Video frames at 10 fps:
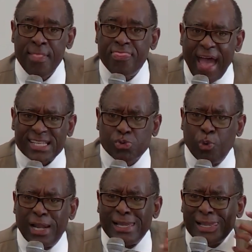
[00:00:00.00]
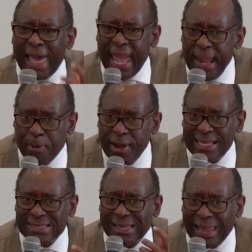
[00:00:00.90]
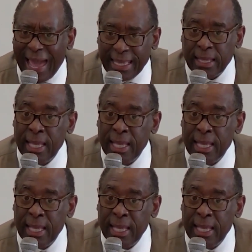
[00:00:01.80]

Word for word: That's what labor is like.